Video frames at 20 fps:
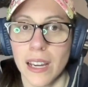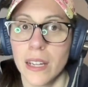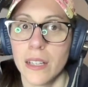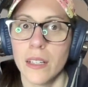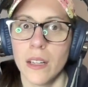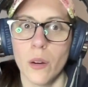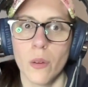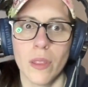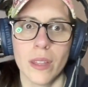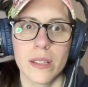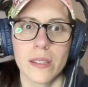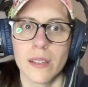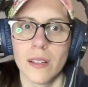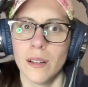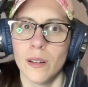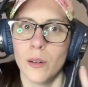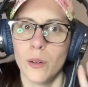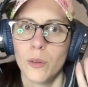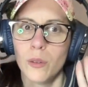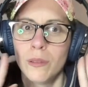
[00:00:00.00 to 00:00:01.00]
I know that's
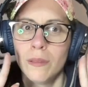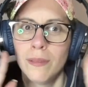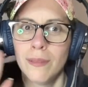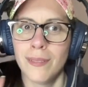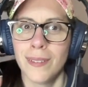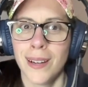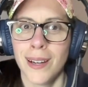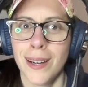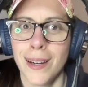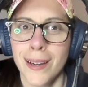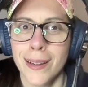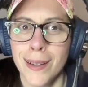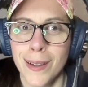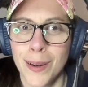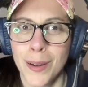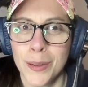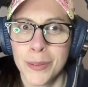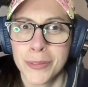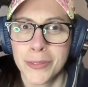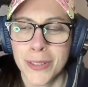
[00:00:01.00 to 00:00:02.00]
oh I
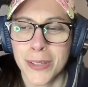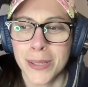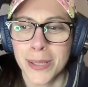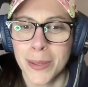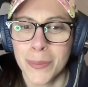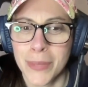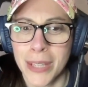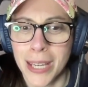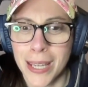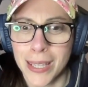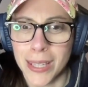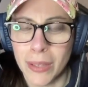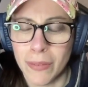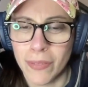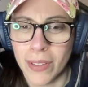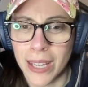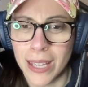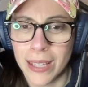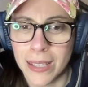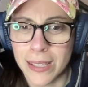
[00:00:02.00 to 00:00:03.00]
know for some Yankee
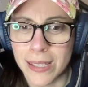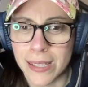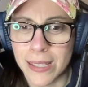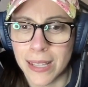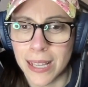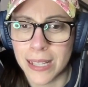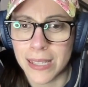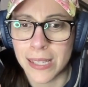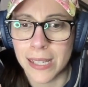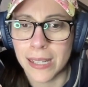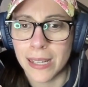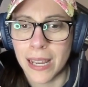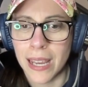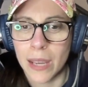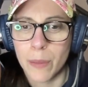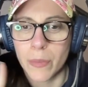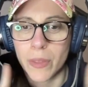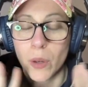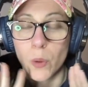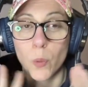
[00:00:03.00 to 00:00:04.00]
fans, that's a
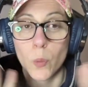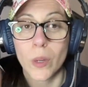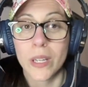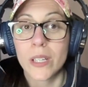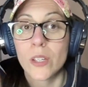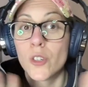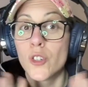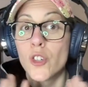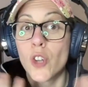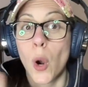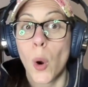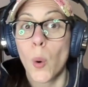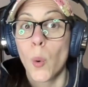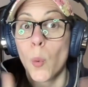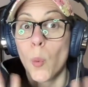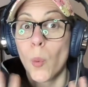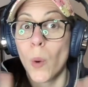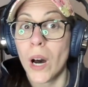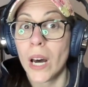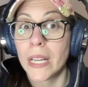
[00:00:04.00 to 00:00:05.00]
name that we
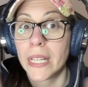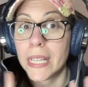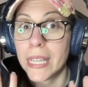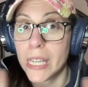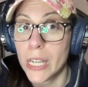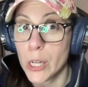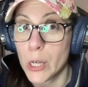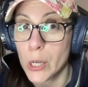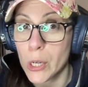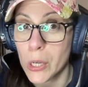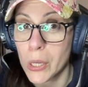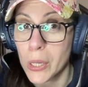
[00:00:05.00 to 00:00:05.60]
don't want to hear